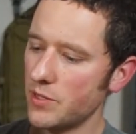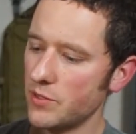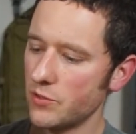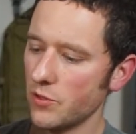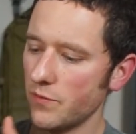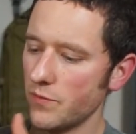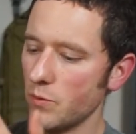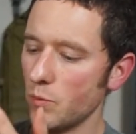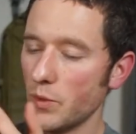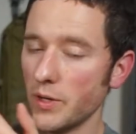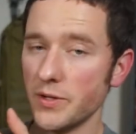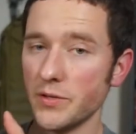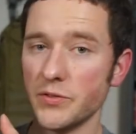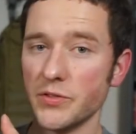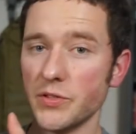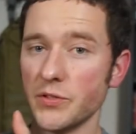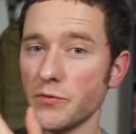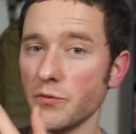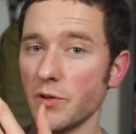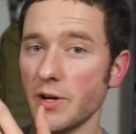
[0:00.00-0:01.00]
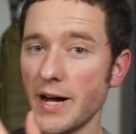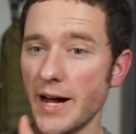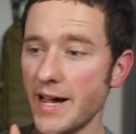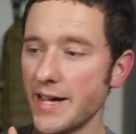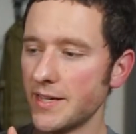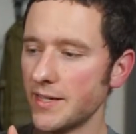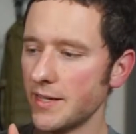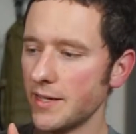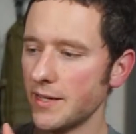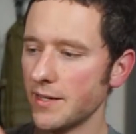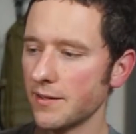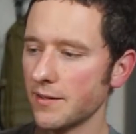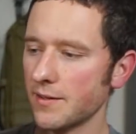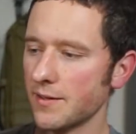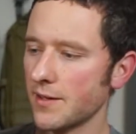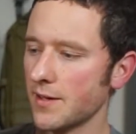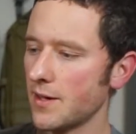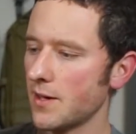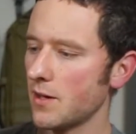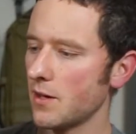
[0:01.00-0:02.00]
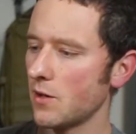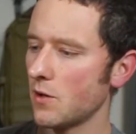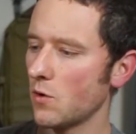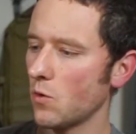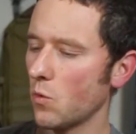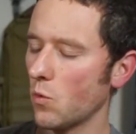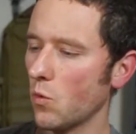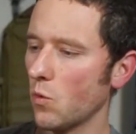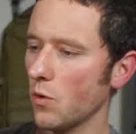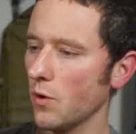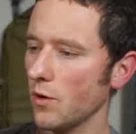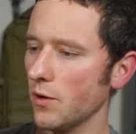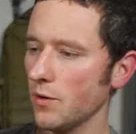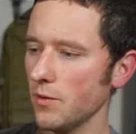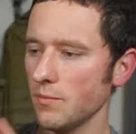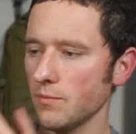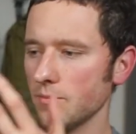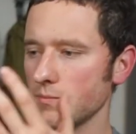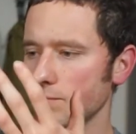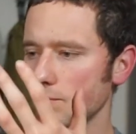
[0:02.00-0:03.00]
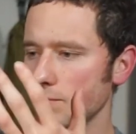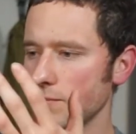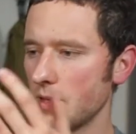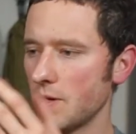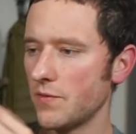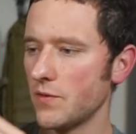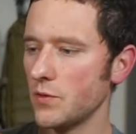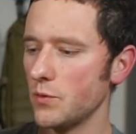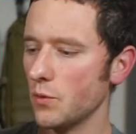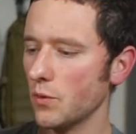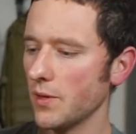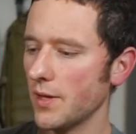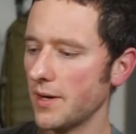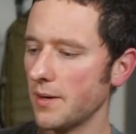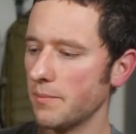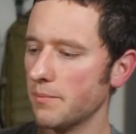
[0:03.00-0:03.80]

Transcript: So if you want to use this for hiking, or if you do a lot